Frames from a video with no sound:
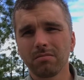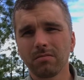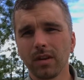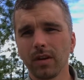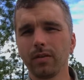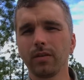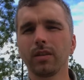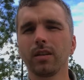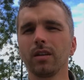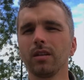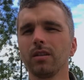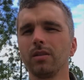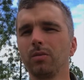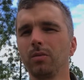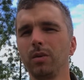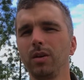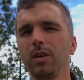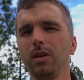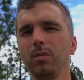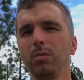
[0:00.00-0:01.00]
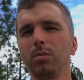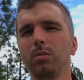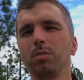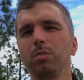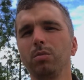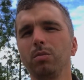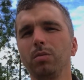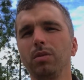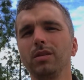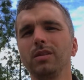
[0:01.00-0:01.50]
everything that we
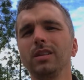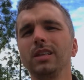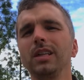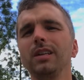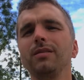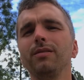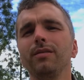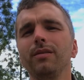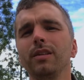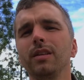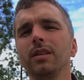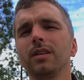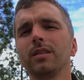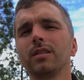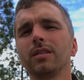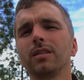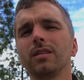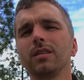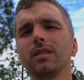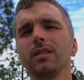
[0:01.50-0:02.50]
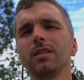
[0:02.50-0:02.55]
believe this